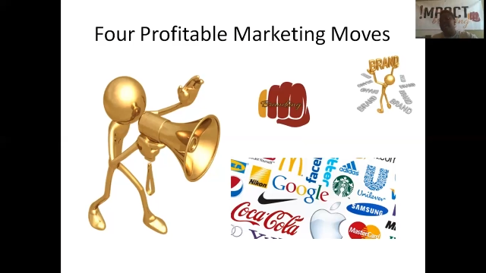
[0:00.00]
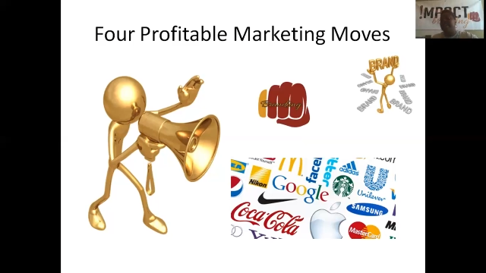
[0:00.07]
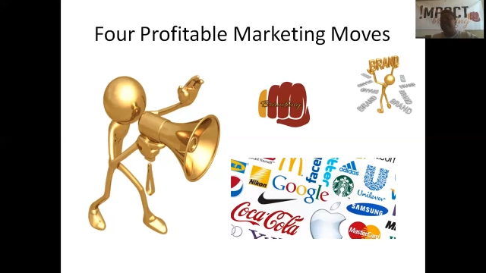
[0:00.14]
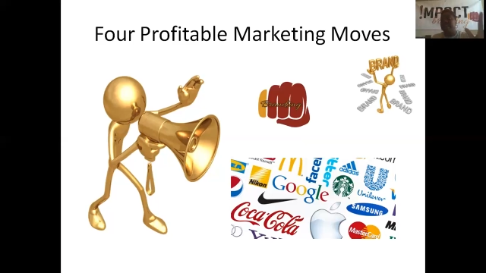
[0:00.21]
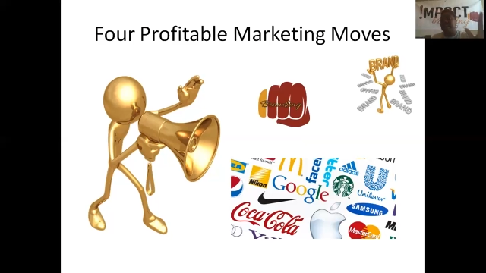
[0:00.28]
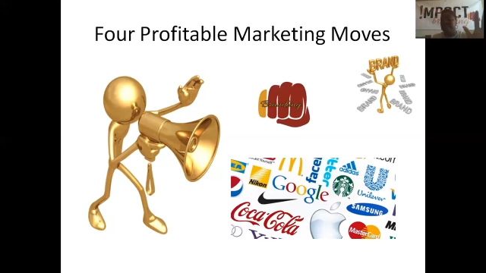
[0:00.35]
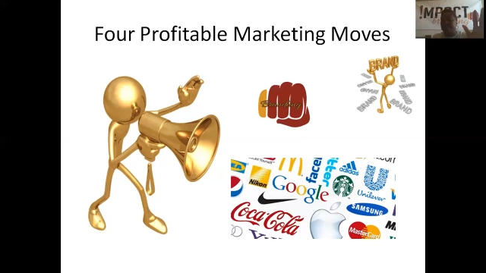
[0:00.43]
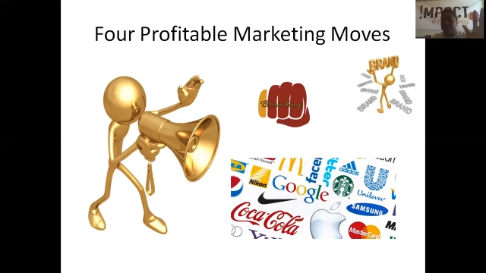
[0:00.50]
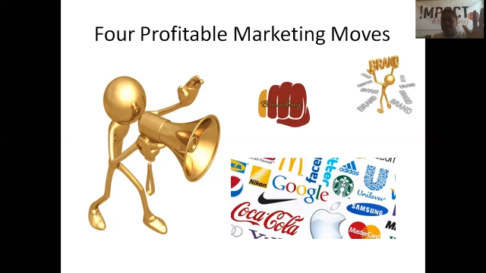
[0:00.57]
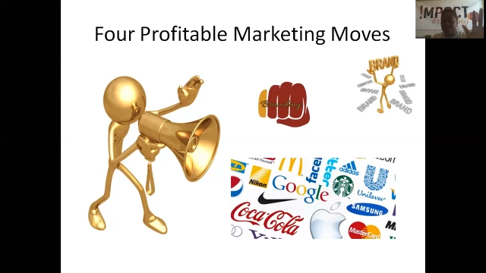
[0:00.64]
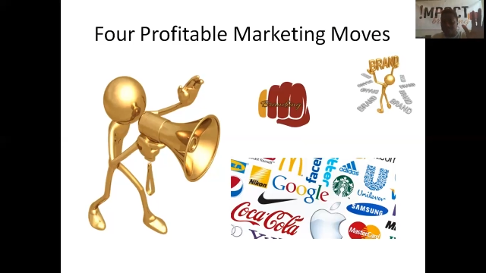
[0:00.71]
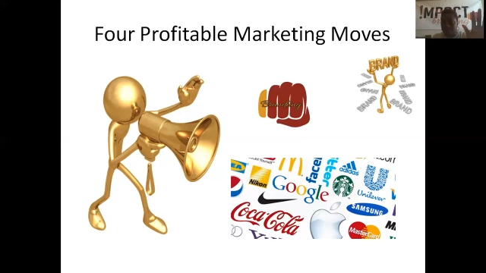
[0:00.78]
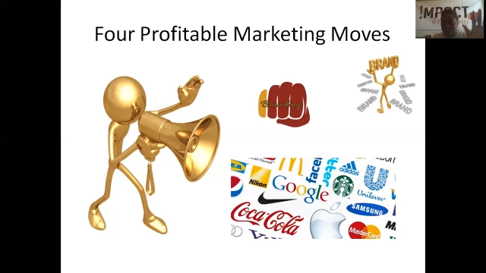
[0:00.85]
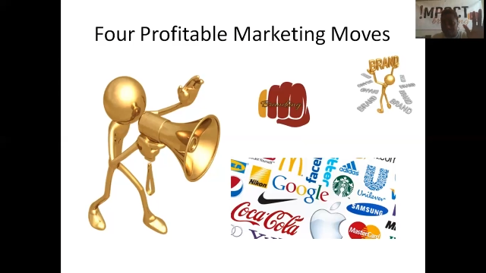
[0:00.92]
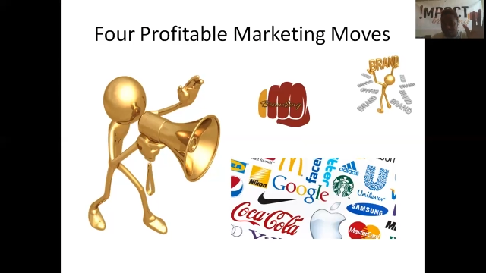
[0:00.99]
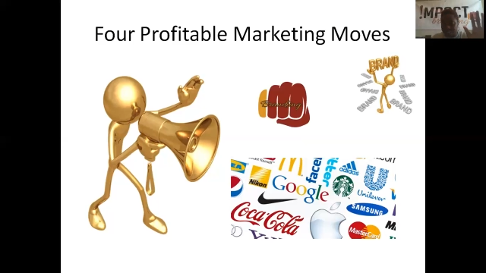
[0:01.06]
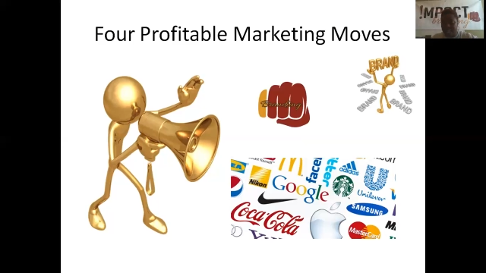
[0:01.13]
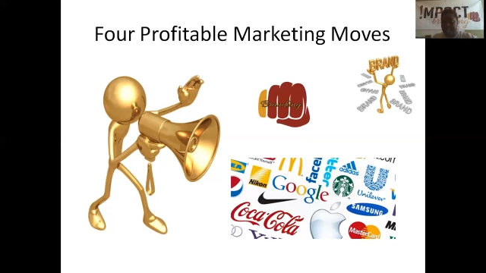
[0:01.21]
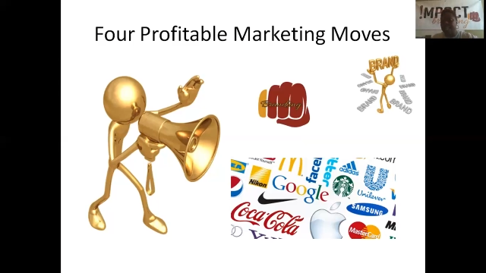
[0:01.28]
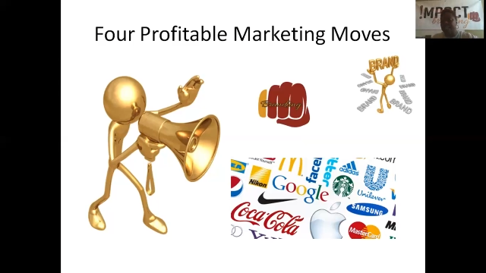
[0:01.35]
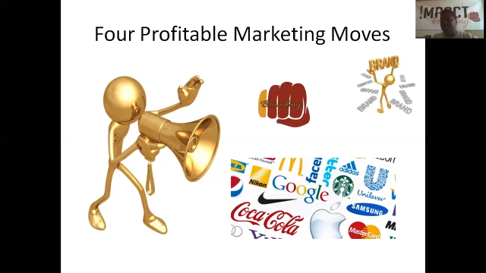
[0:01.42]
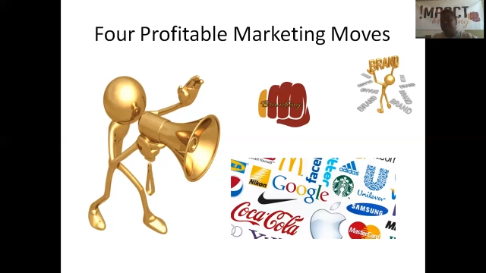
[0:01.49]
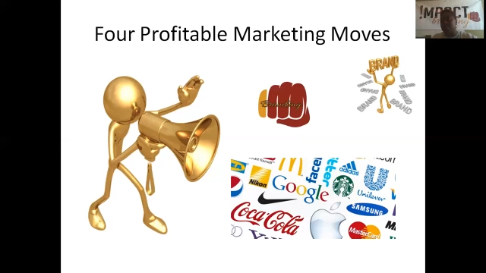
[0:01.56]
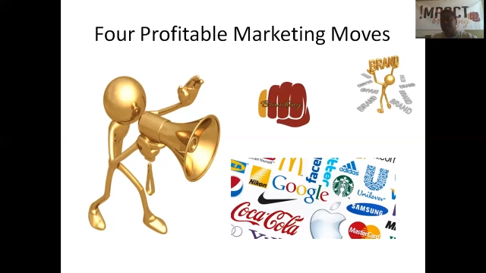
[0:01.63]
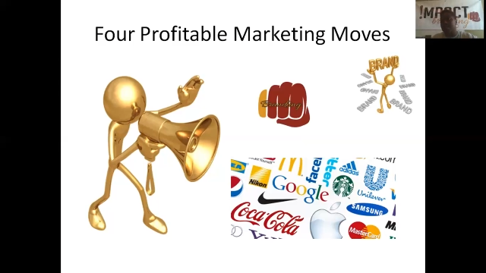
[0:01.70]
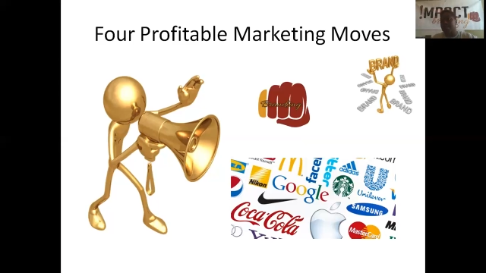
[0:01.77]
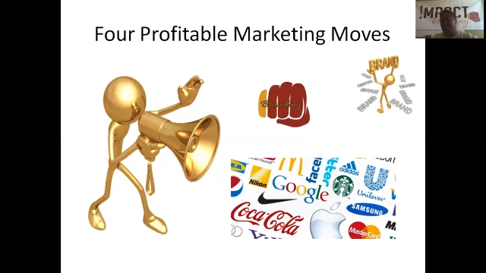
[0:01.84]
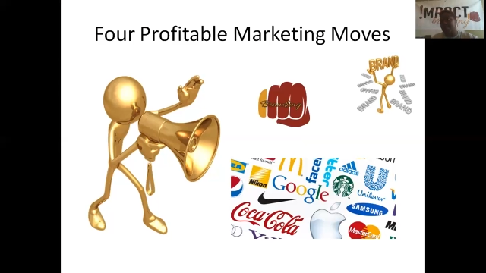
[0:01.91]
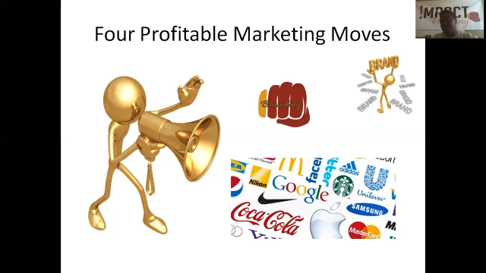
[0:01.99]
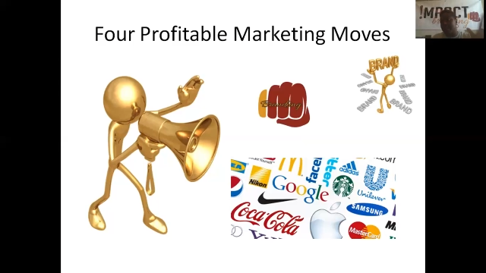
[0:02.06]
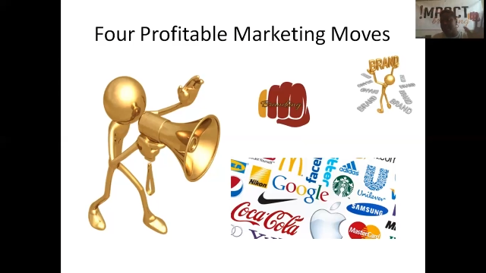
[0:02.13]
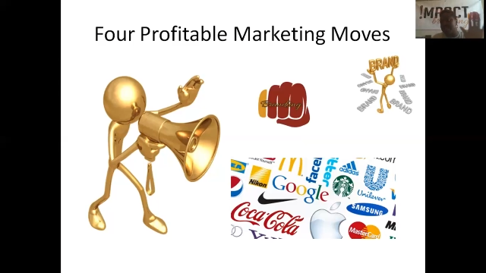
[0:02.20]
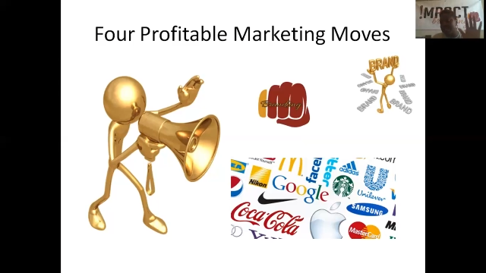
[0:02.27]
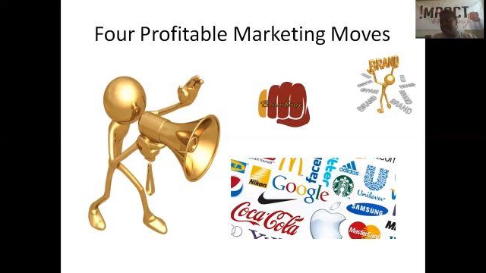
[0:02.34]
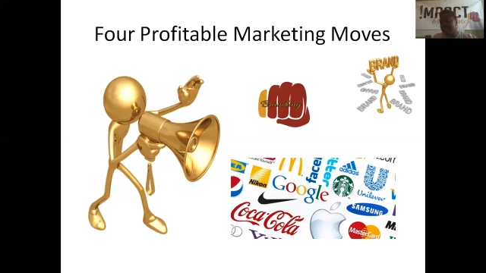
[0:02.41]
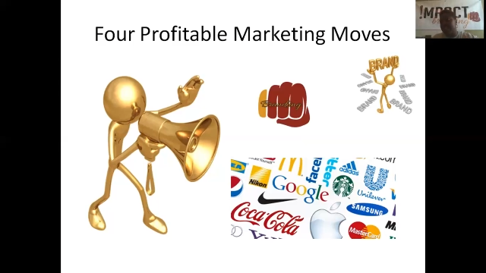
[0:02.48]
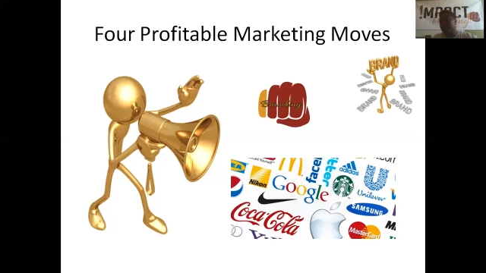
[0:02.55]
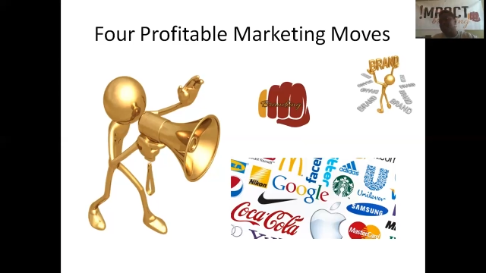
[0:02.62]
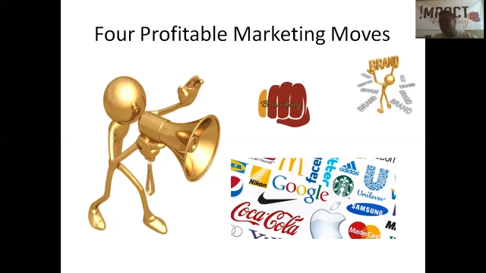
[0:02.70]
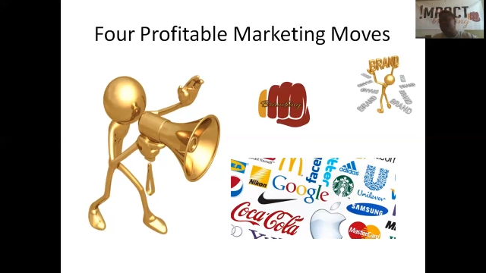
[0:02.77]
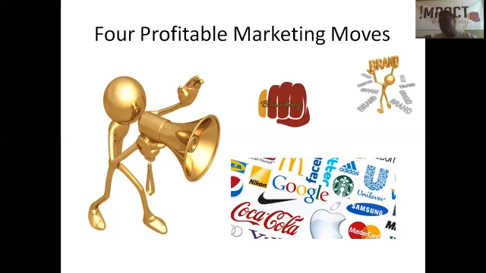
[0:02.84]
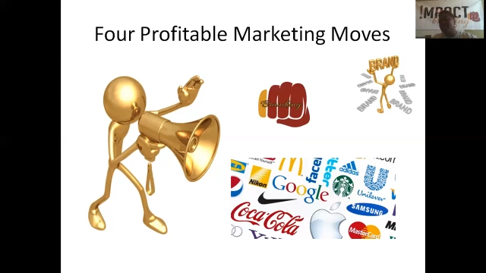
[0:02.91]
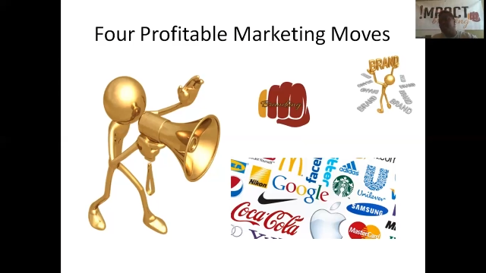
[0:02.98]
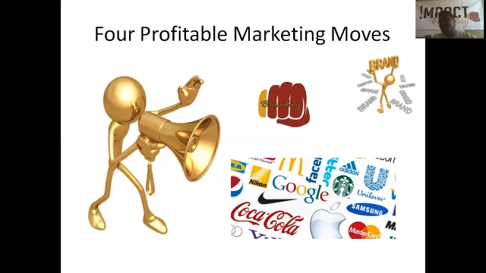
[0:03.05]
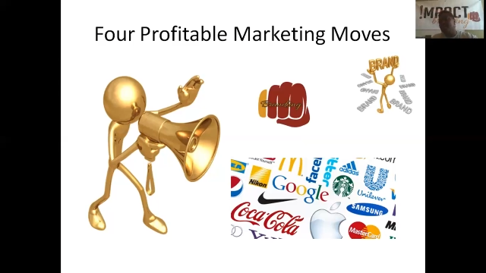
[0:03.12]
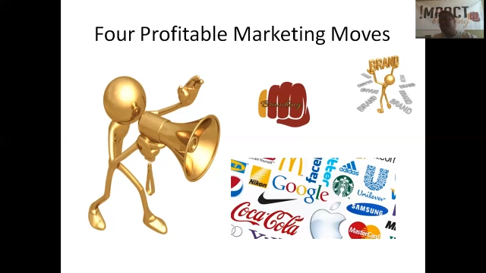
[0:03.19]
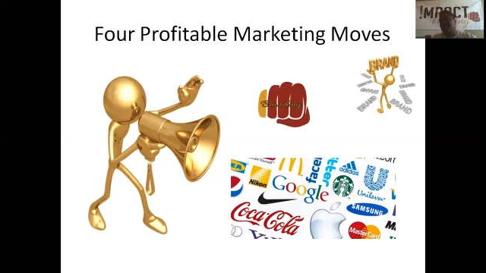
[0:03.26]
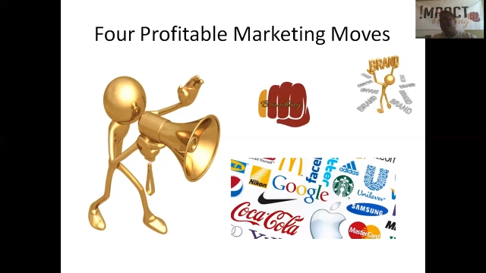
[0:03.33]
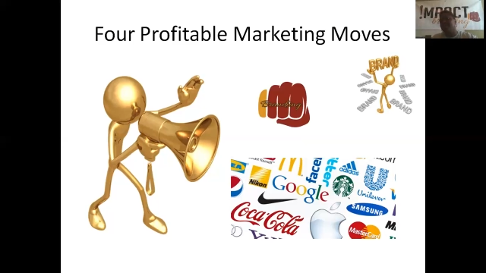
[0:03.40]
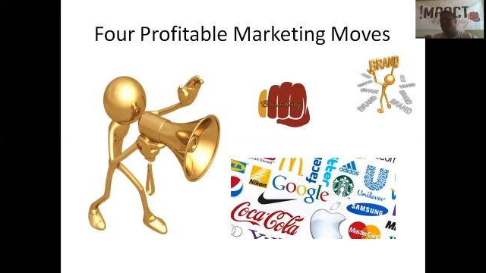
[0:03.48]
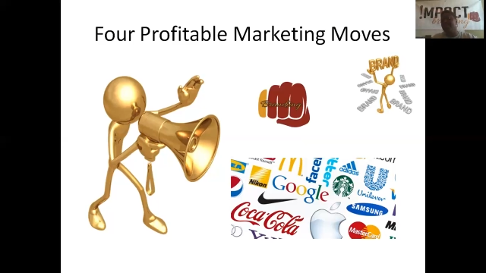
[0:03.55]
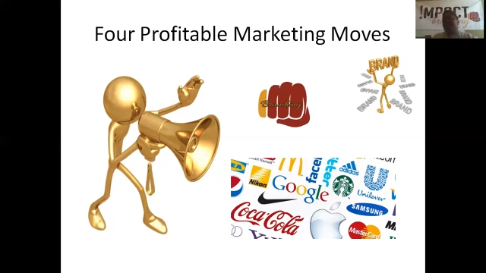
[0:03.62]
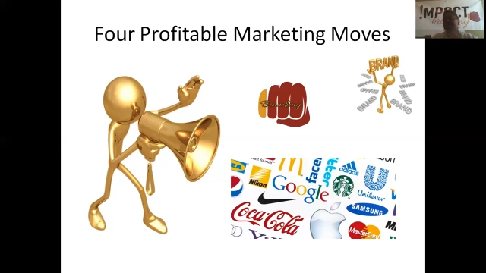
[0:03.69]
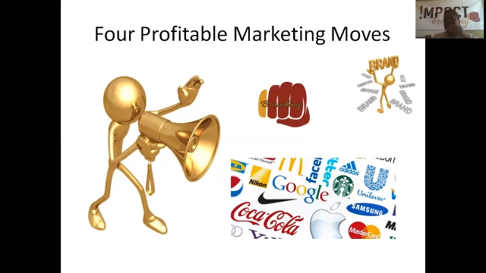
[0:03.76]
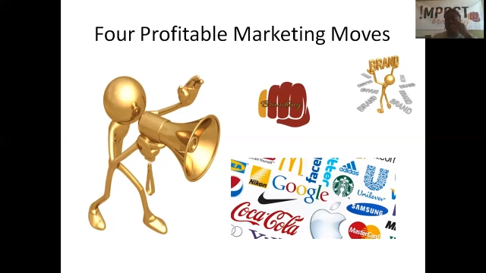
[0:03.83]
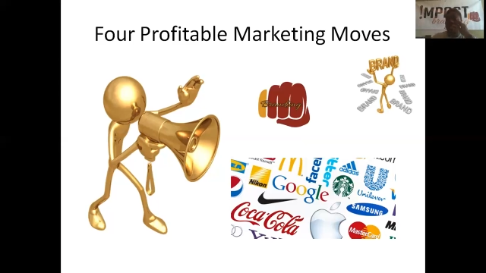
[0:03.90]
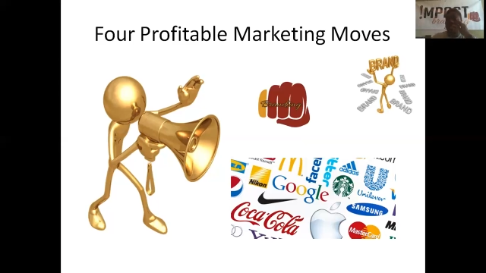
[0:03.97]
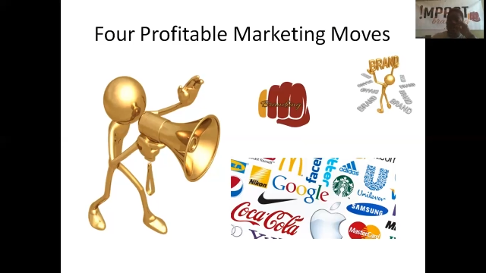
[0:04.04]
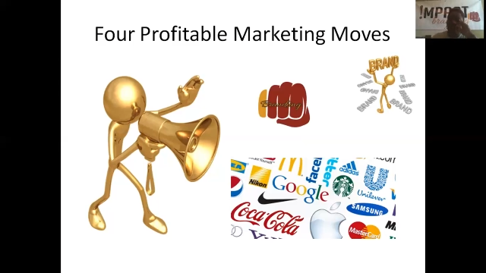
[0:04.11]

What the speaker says: (no speaker visible)